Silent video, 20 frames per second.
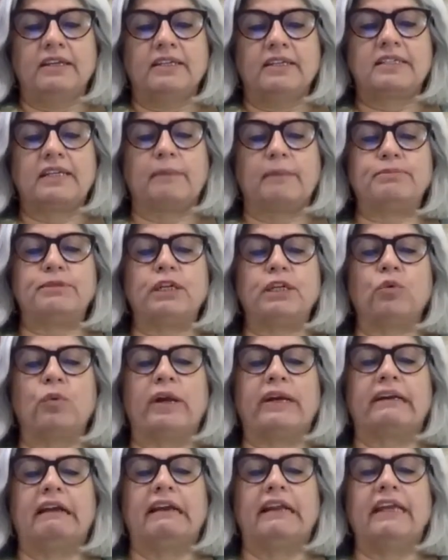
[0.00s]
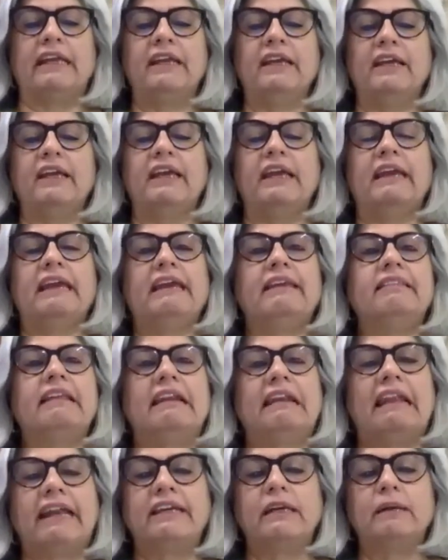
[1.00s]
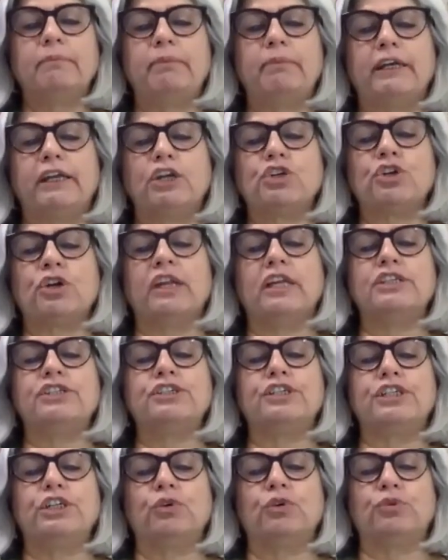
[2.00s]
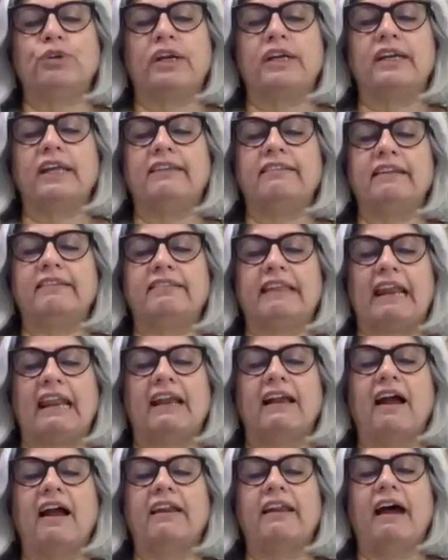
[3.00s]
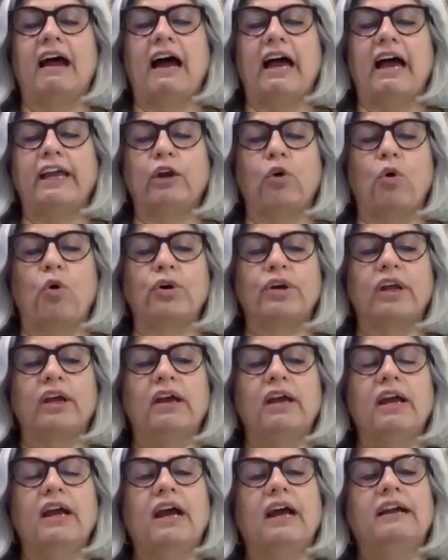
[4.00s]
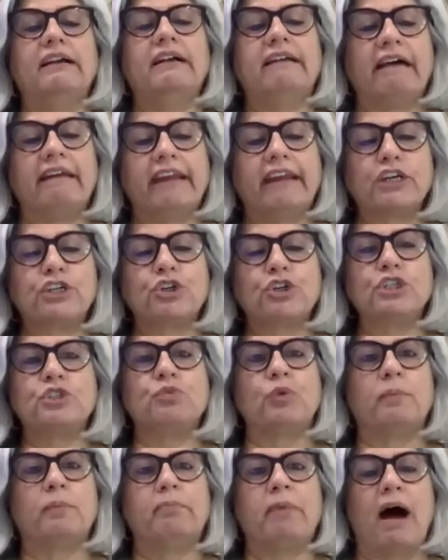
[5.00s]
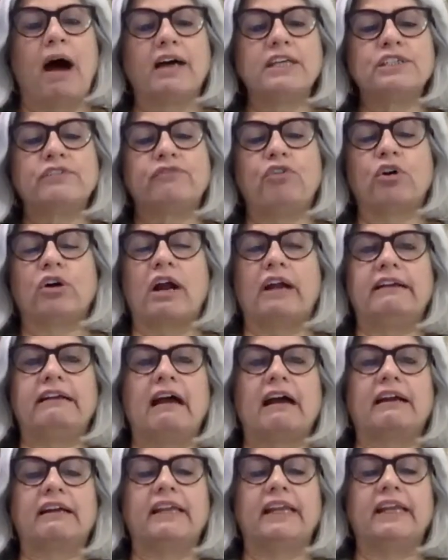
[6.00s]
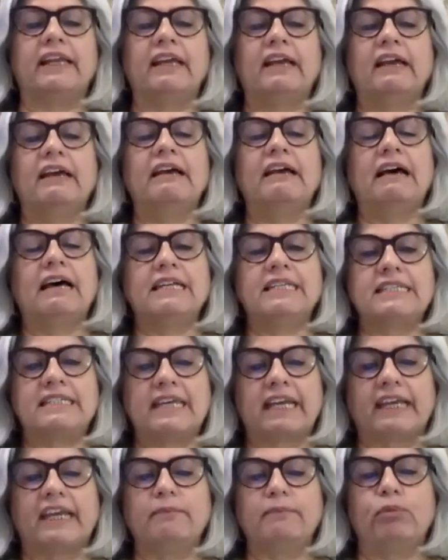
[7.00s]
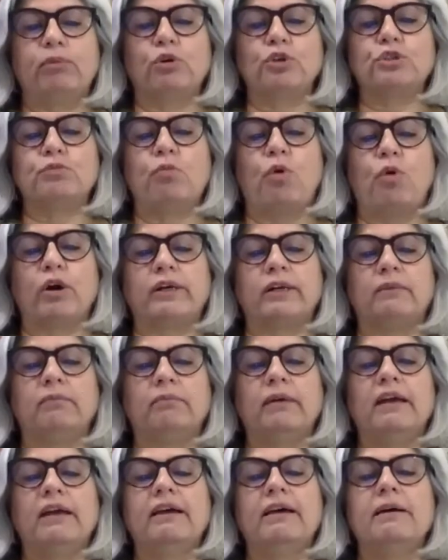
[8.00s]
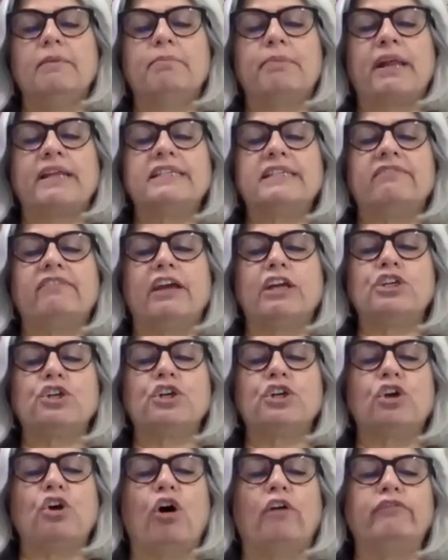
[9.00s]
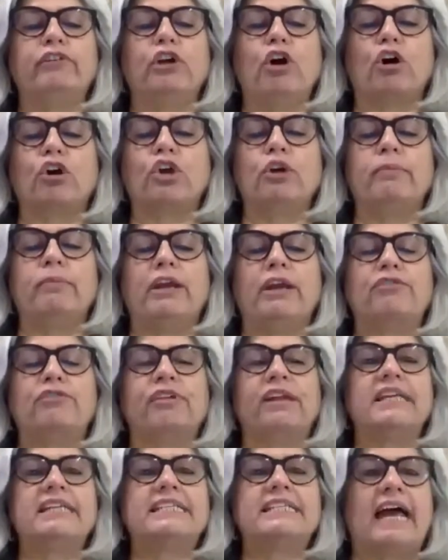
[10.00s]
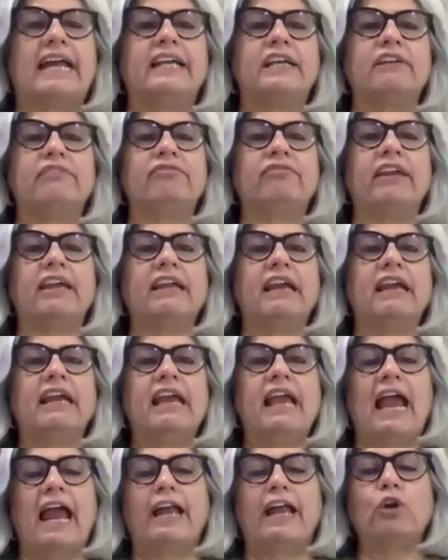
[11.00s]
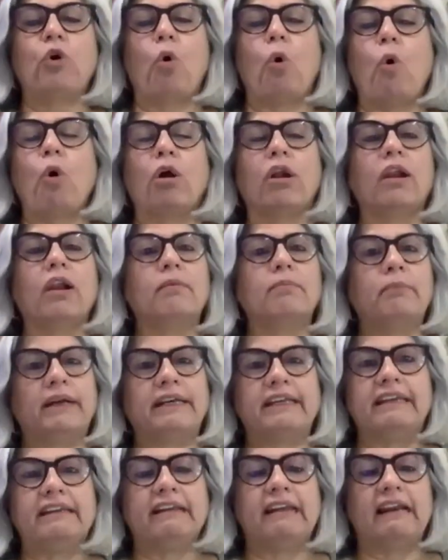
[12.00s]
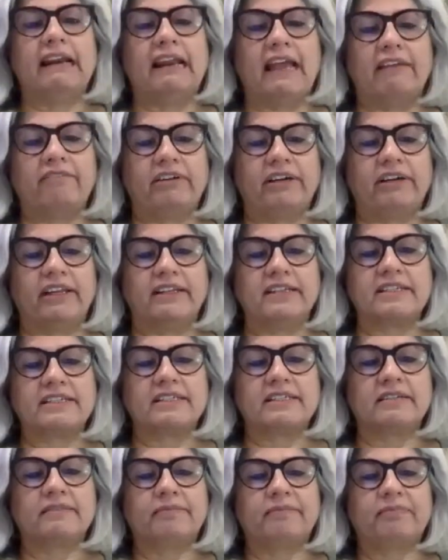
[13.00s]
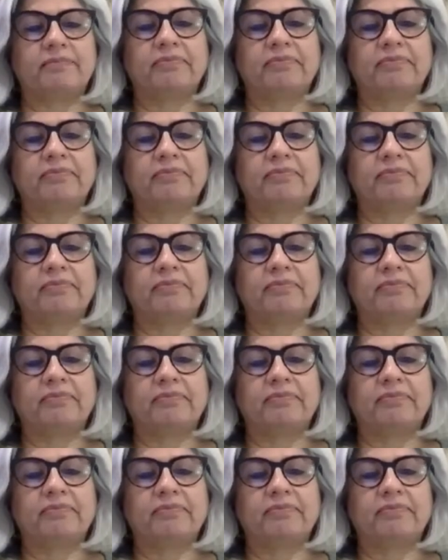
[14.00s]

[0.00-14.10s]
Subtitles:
Subsequently, in the letter petition instituted in the Telangana High Court, directions were passed for conducting a second postmortem preservation of documentary, scientific, and all material evidence.